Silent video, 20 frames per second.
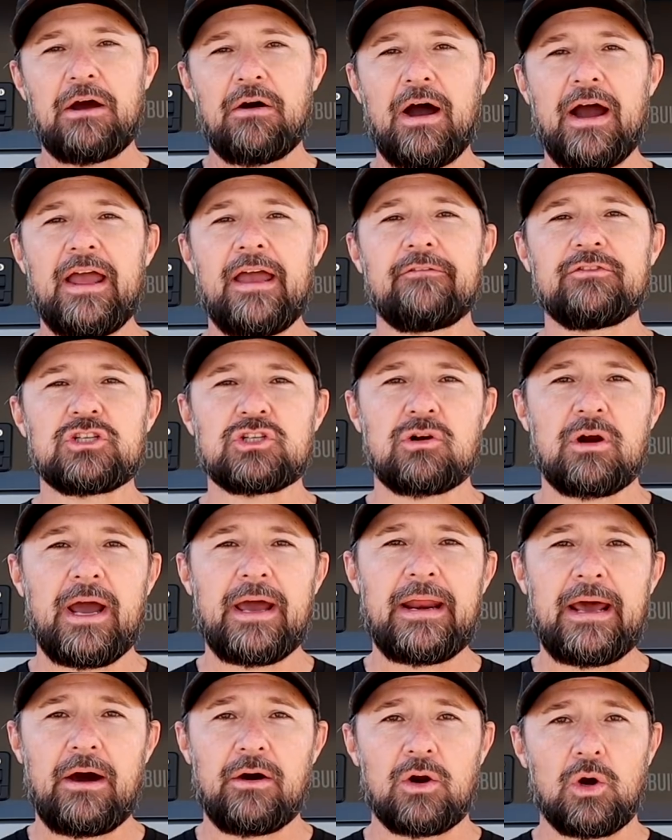Now, I have
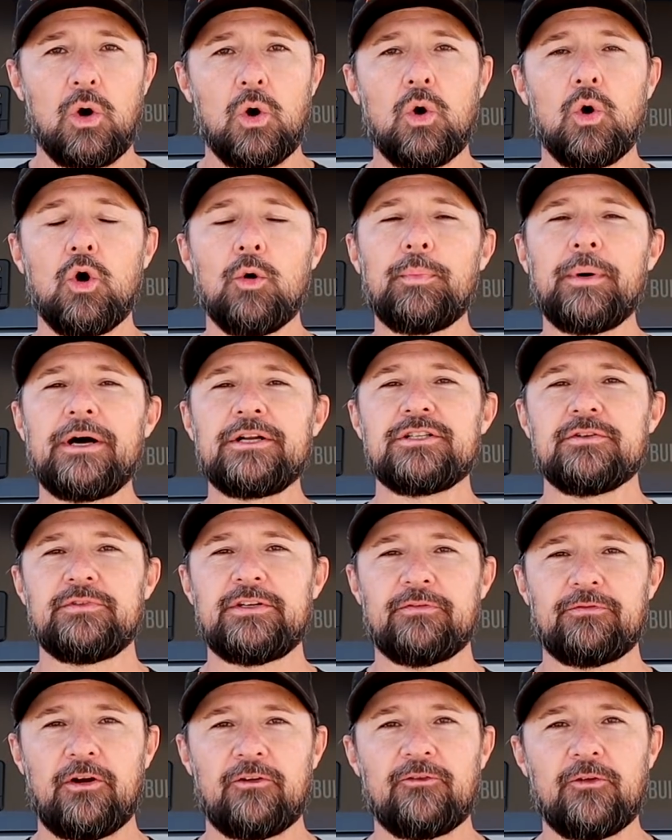tried out a whole
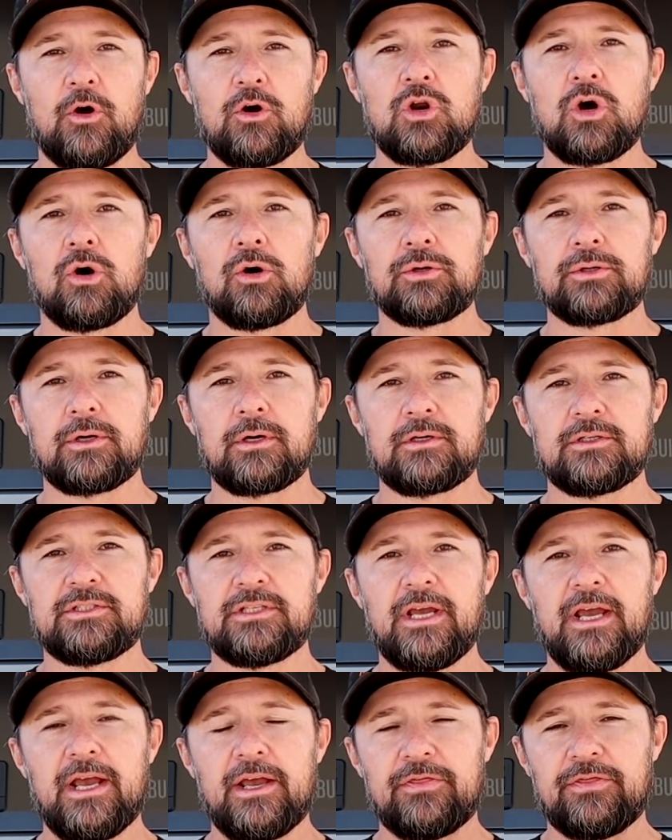bunch of different phone
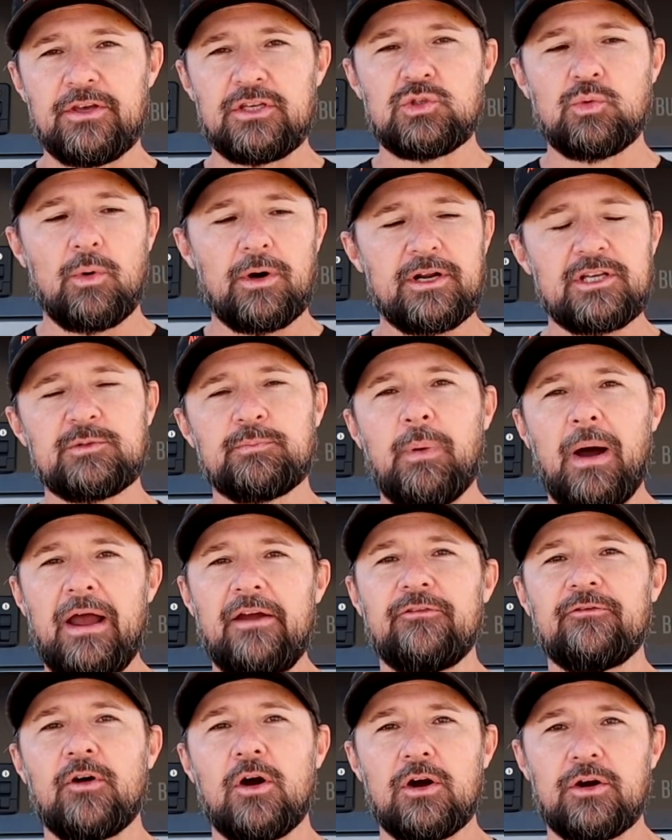holders. This one is
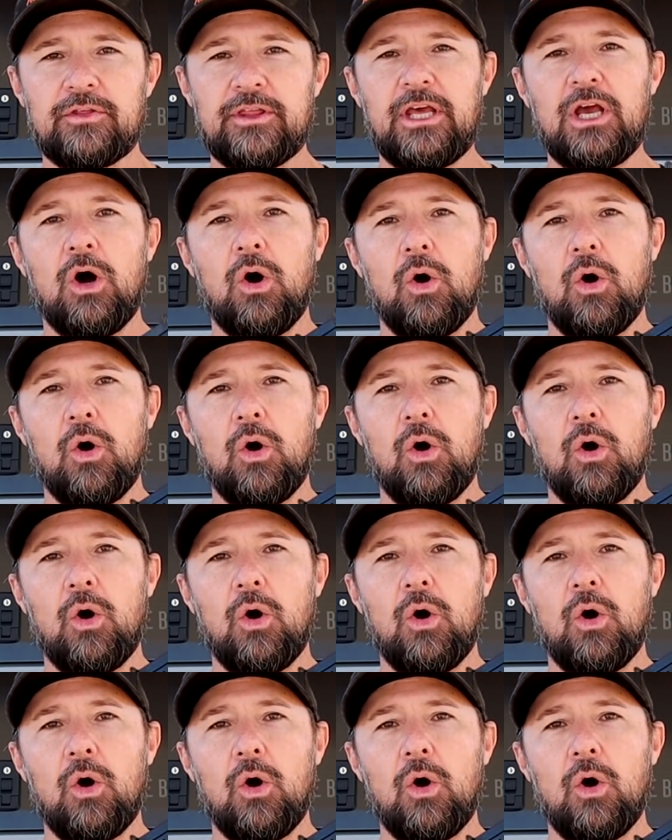by far